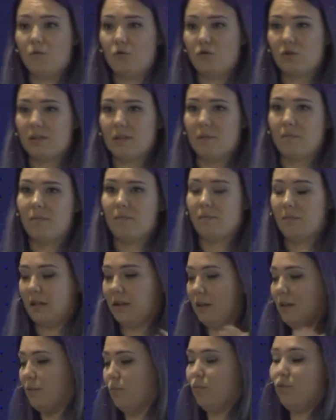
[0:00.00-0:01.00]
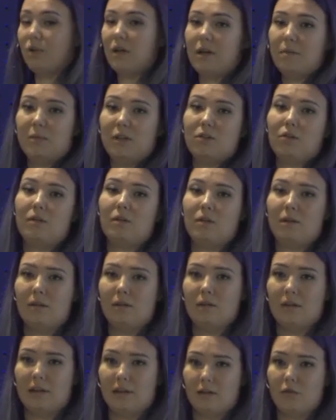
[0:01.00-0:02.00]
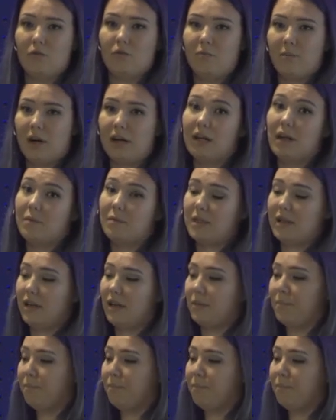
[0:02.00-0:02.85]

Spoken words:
course put a bit like of money up there.